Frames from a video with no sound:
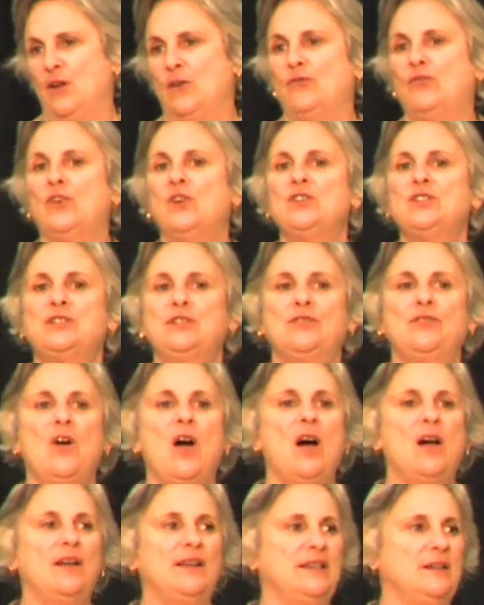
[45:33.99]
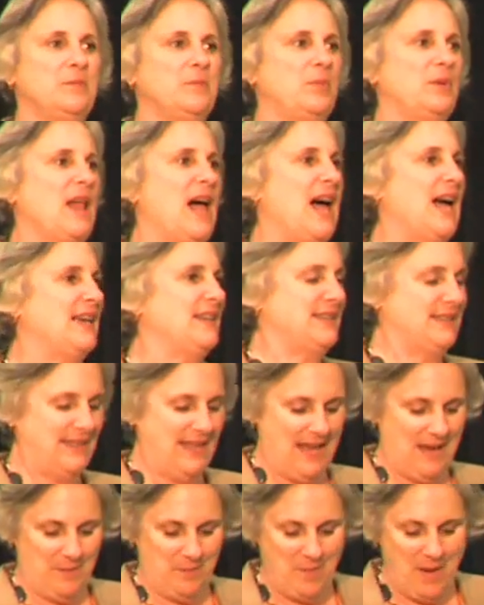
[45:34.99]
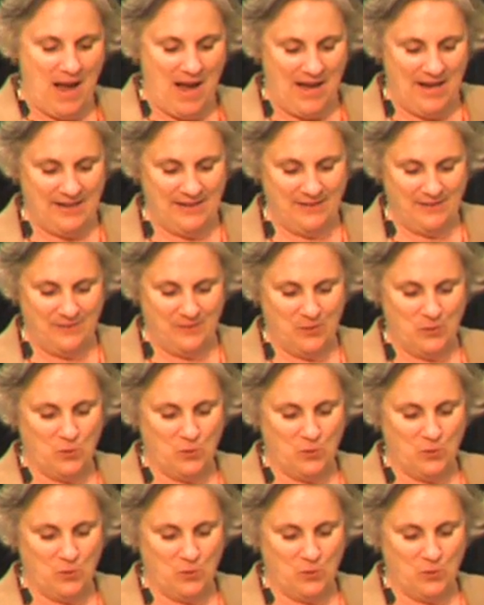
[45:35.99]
First of all, it implies that my